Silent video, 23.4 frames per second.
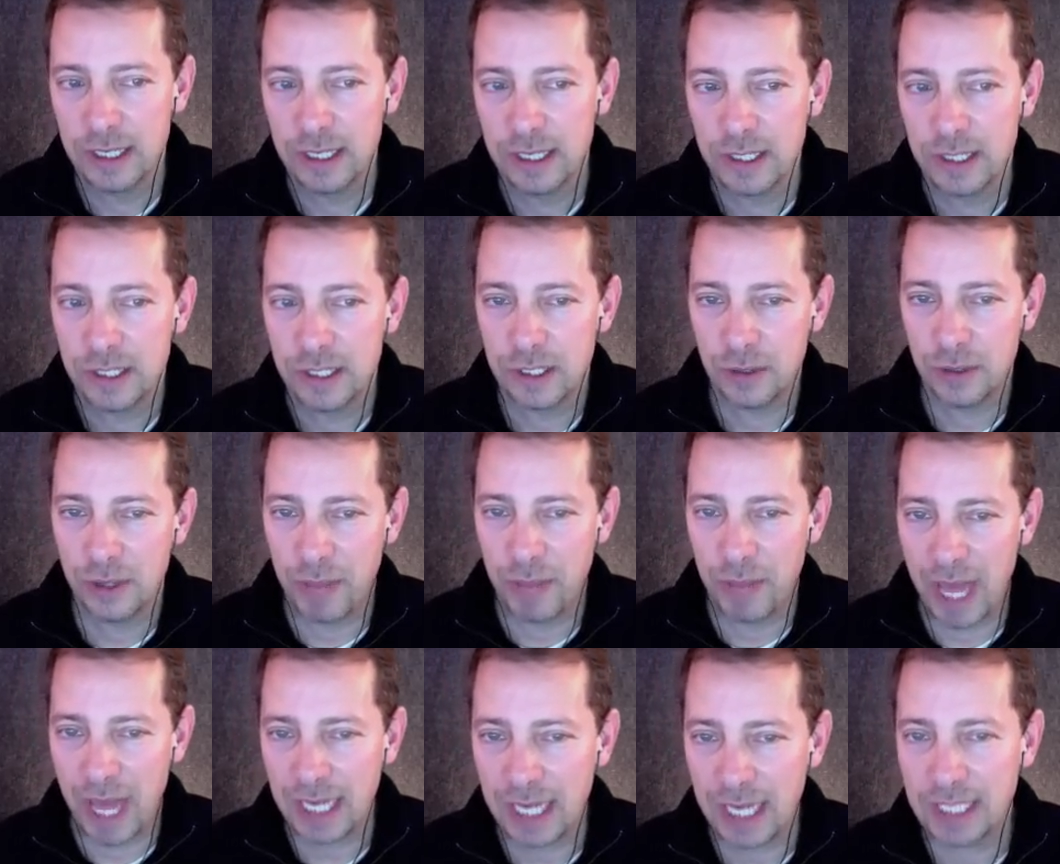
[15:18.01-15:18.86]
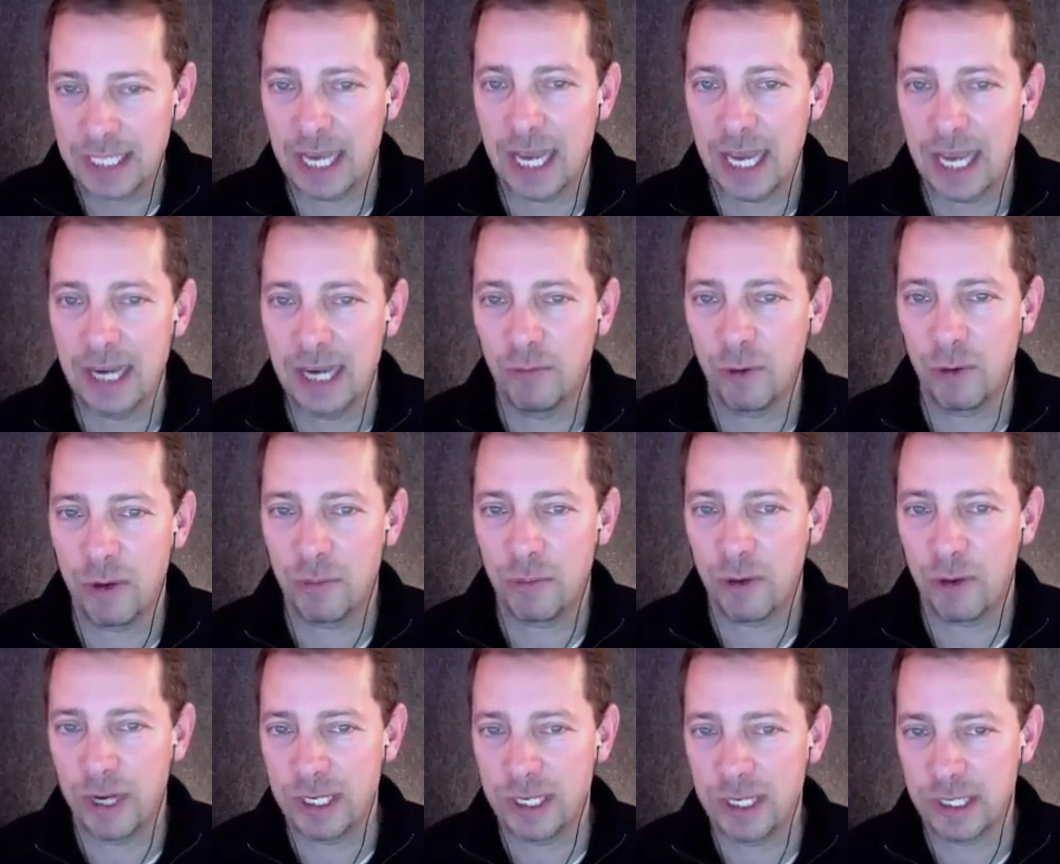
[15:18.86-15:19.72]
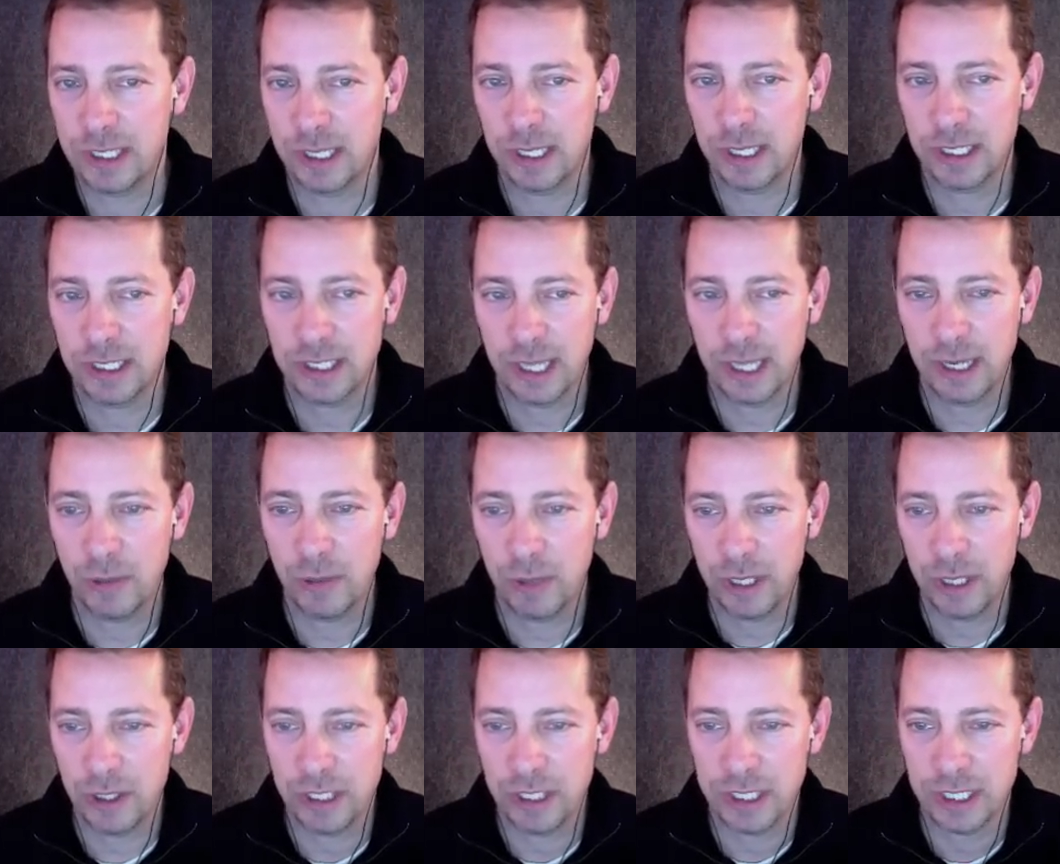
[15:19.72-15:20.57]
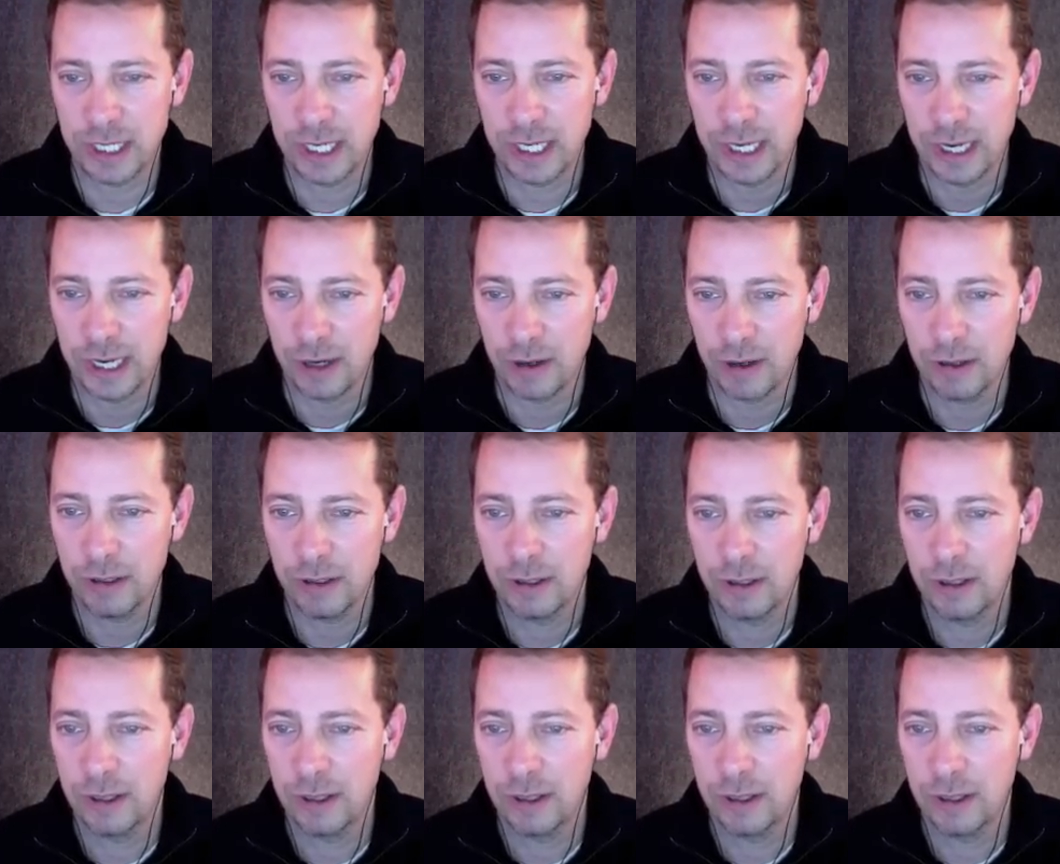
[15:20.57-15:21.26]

So the backside of WordPress looks like what you're seeing here.